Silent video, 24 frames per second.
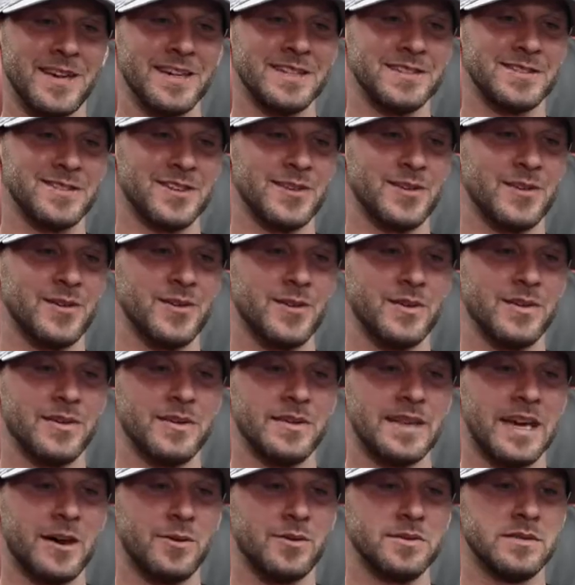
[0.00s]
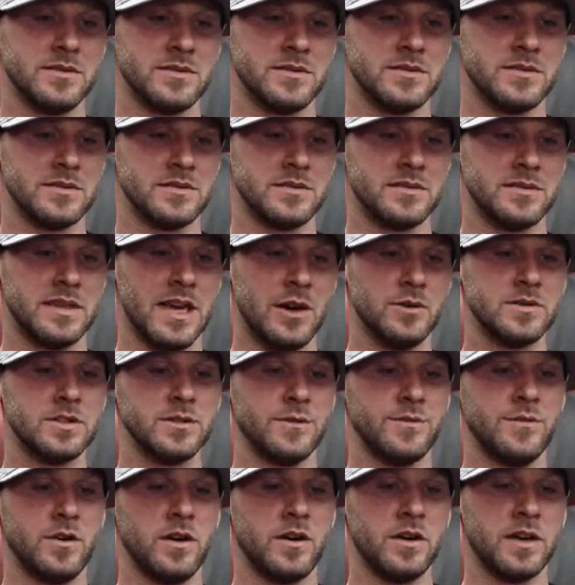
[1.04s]
man. So that was
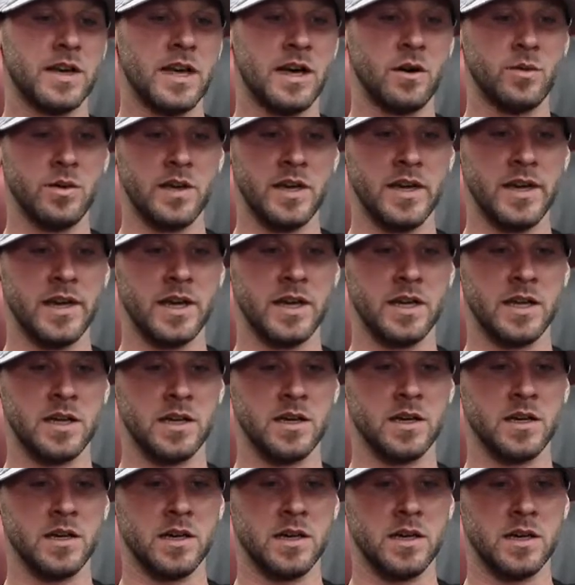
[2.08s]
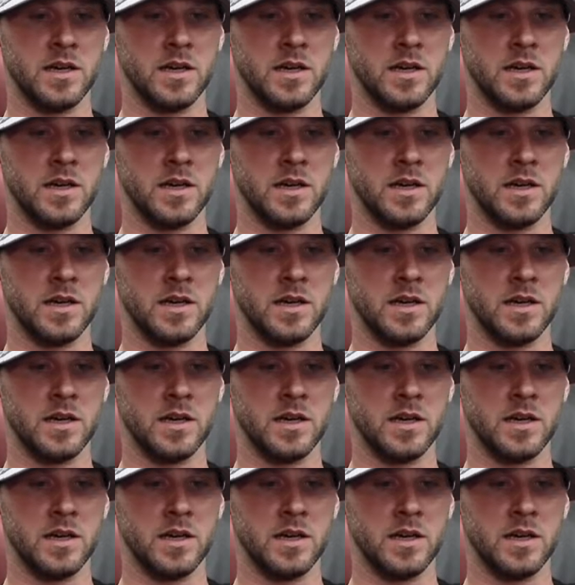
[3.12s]
the falling out we had, and